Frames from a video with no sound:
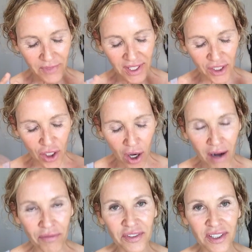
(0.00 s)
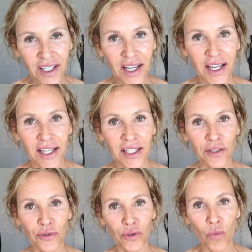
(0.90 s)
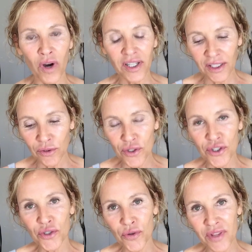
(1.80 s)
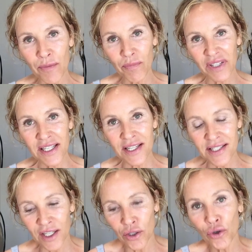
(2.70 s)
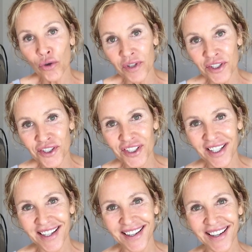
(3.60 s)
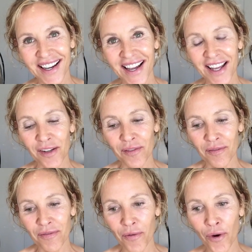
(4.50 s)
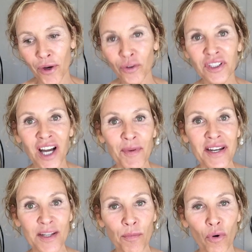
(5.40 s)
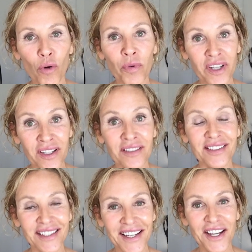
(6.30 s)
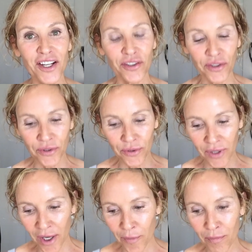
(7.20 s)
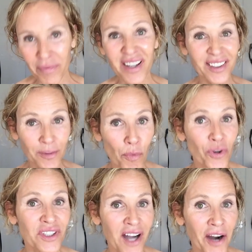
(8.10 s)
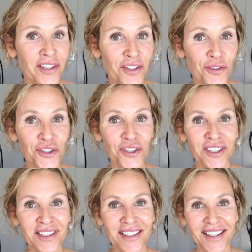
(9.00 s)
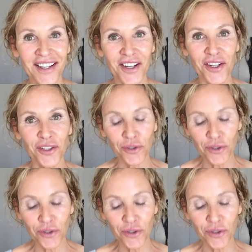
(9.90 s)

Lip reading: engulfed into wanting to soothe and please and nourish. And for a long time it is appropriate to be a little more tired than you should, to